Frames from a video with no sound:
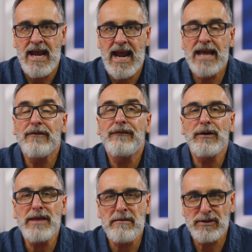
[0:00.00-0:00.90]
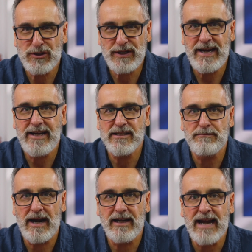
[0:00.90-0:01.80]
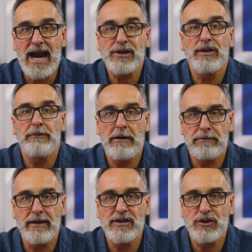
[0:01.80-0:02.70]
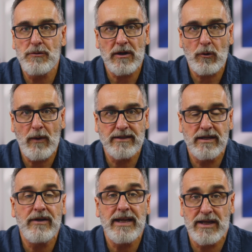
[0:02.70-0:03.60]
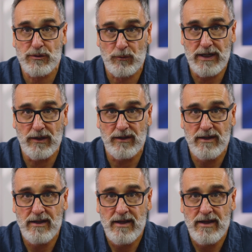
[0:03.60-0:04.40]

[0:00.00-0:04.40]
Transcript: and the fear that machines might actually replace human creativity is real.